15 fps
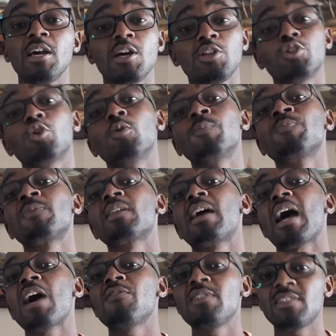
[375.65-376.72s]
So
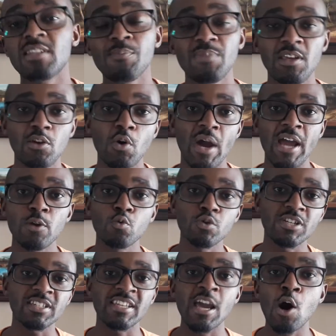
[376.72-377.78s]
having something in your hand will
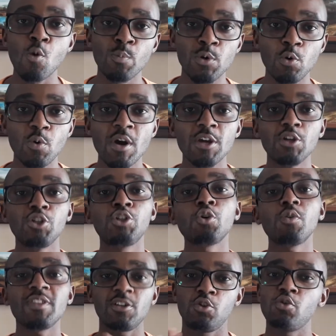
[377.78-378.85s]
just help you show
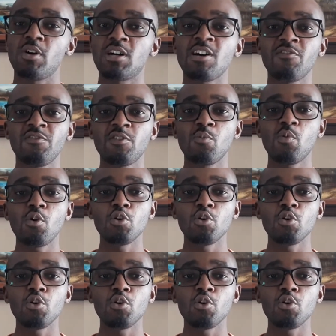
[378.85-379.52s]
that you are comfortable.